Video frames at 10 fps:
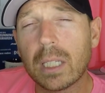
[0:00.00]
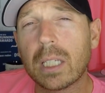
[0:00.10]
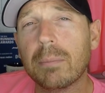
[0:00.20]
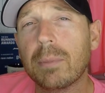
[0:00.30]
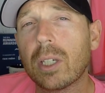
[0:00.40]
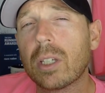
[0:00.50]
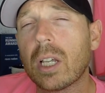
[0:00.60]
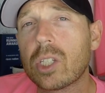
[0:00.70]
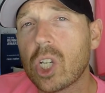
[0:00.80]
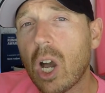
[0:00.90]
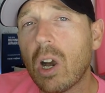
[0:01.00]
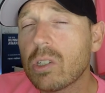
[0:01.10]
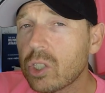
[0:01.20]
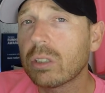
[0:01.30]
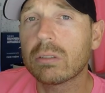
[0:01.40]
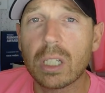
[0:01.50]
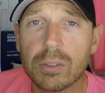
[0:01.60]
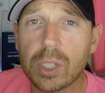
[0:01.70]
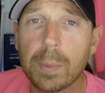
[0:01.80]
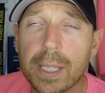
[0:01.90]
did give me a charge, so
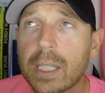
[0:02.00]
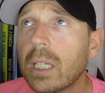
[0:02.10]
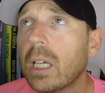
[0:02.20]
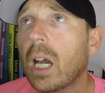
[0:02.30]
to speak.